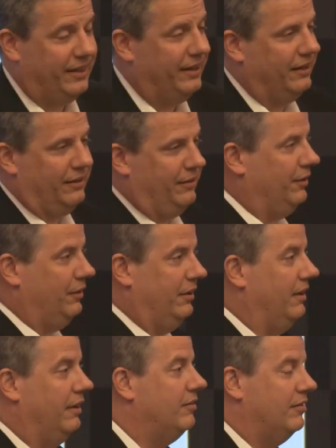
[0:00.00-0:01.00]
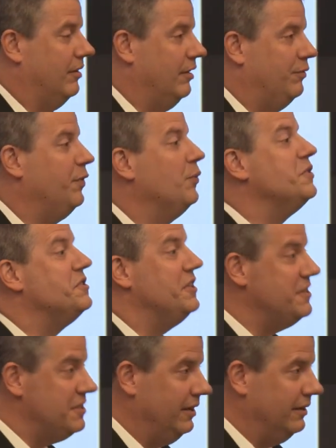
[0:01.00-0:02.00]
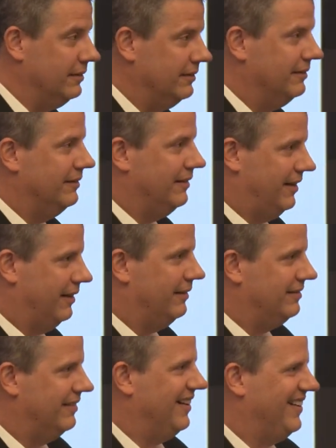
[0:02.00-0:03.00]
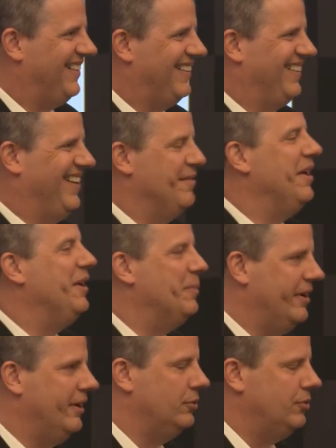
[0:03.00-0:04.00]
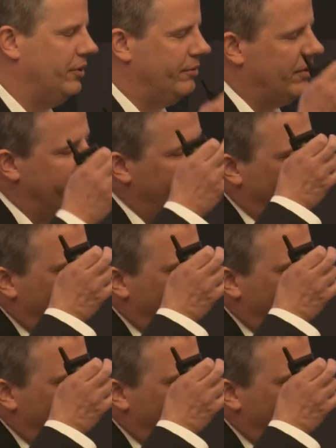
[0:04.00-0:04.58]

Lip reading: think if it was easy, if anybody could do it, right?